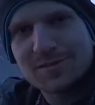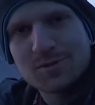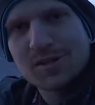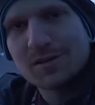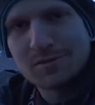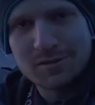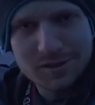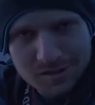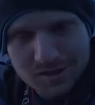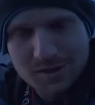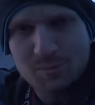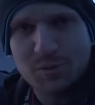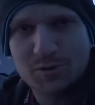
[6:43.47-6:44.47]
When I look at
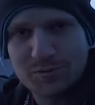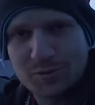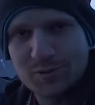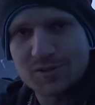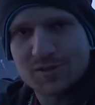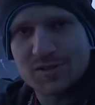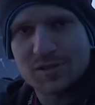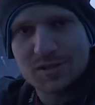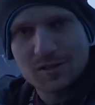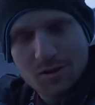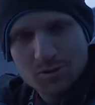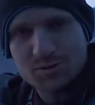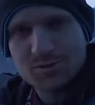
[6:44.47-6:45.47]
other portfolios, I
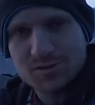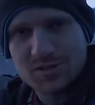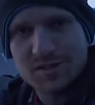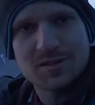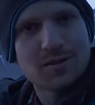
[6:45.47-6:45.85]
also see